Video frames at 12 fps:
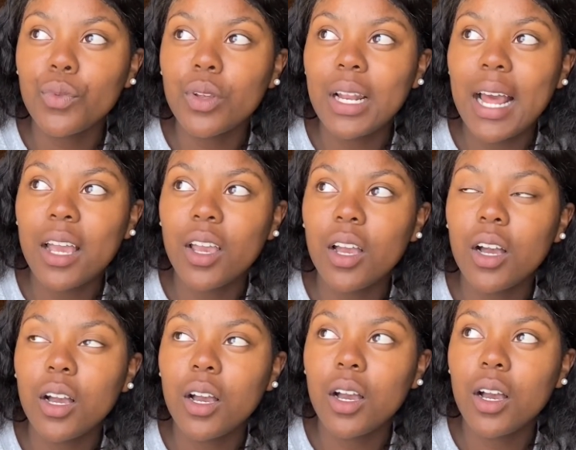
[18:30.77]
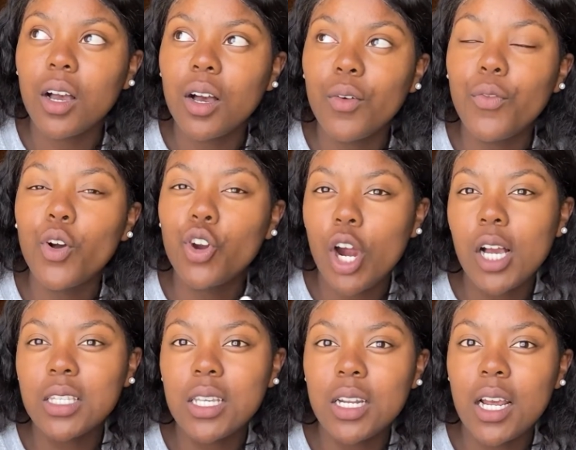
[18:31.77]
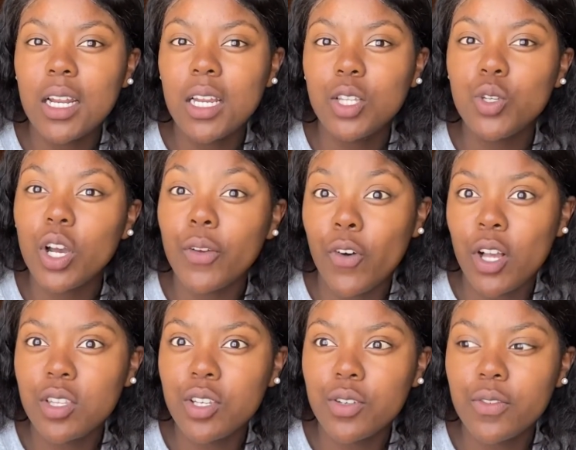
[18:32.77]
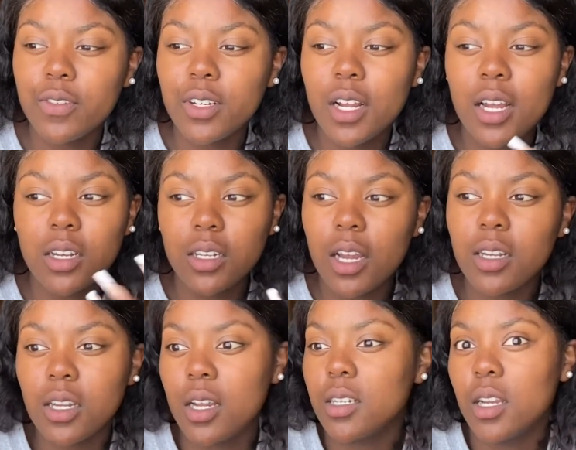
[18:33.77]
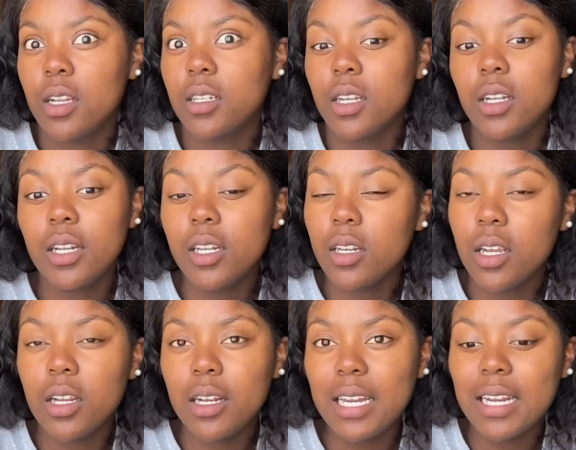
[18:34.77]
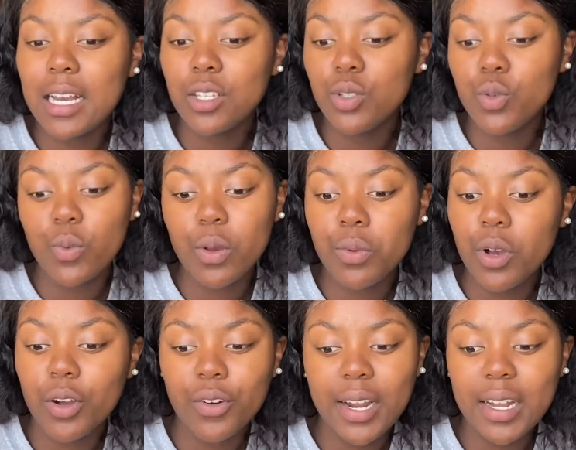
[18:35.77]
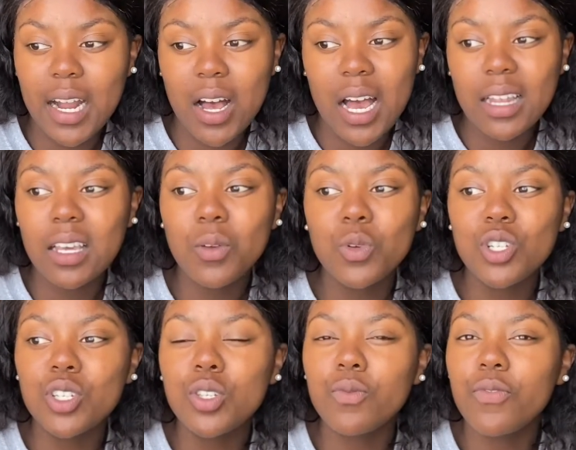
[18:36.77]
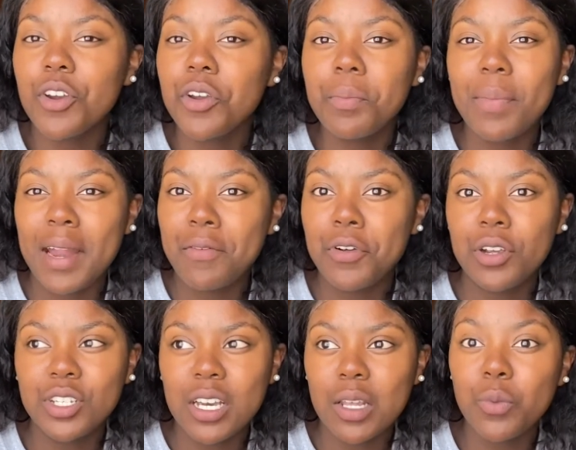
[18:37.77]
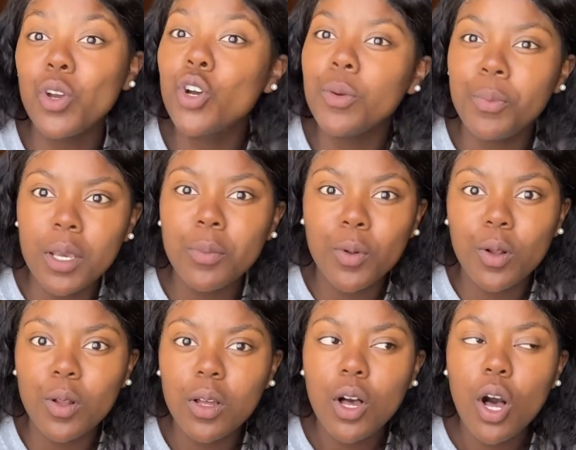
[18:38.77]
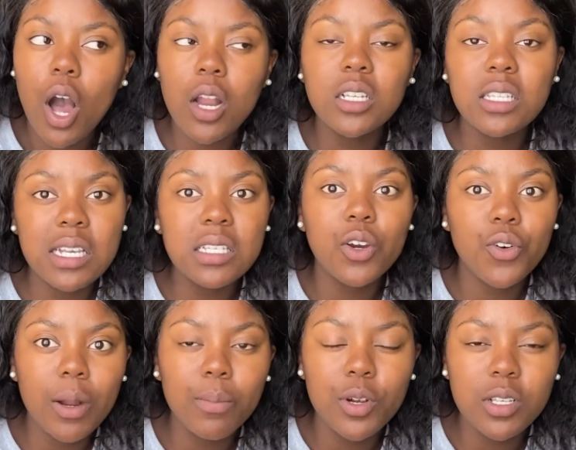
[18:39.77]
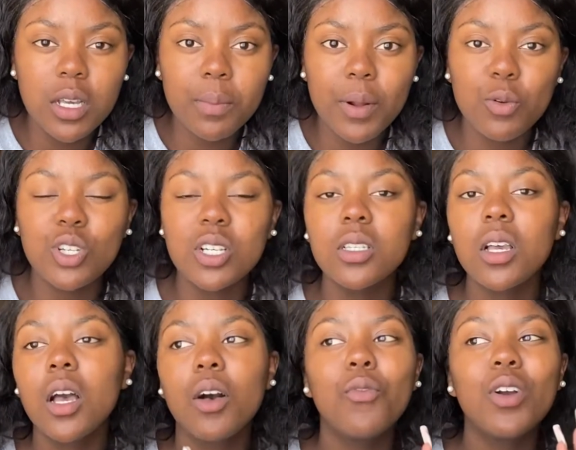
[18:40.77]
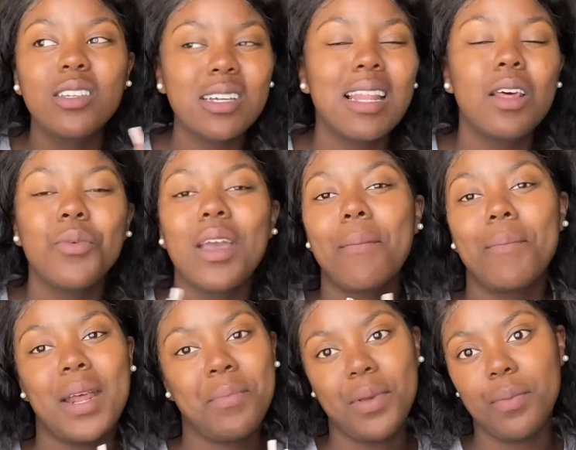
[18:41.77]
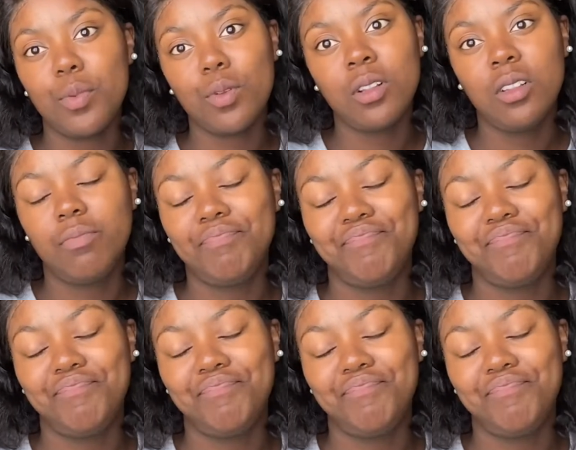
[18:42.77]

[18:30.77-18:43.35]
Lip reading: like for granted, and he took advantage of it, and it led us to where we are right now. I think we're just very bad for each other. We're good people, honestly. He's a great person, but we just, for each other, we are bad people.